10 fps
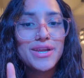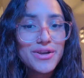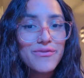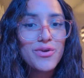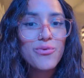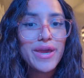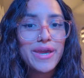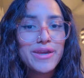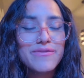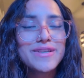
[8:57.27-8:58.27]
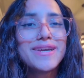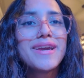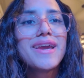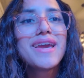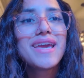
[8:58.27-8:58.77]
interview waived
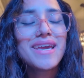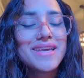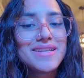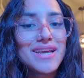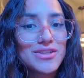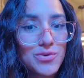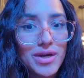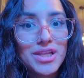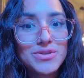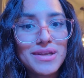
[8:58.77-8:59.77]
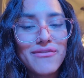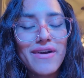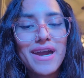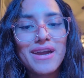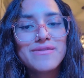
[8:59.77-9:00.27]
in
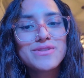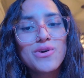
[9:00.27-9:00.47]
2025.